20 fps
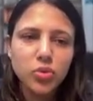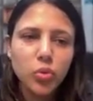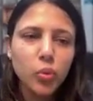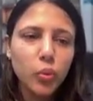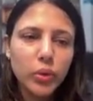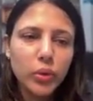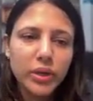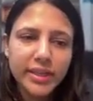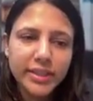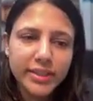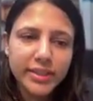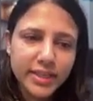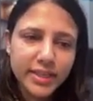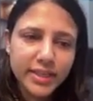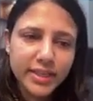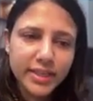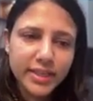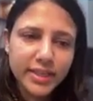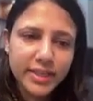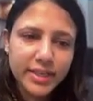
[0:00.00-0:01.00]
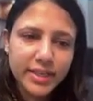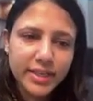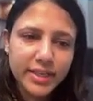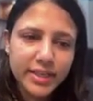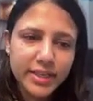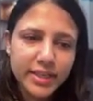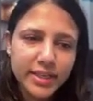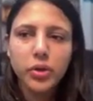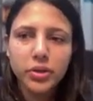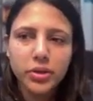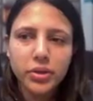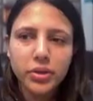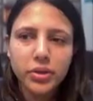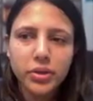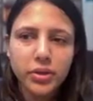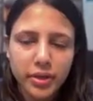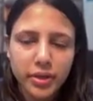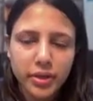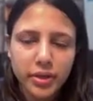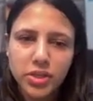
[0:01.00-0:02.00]
only these 5 will be your
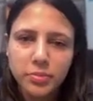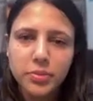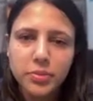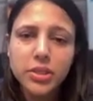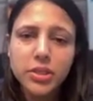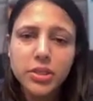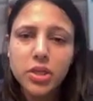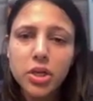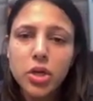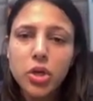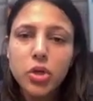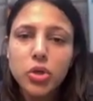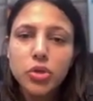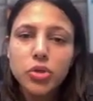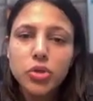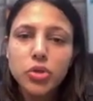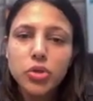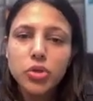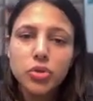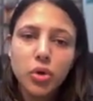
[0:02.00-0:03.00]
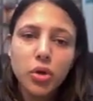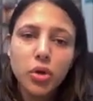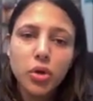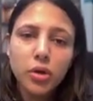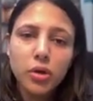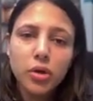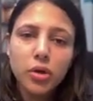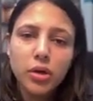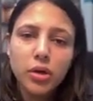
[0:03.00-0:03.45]
nearest neighbors. So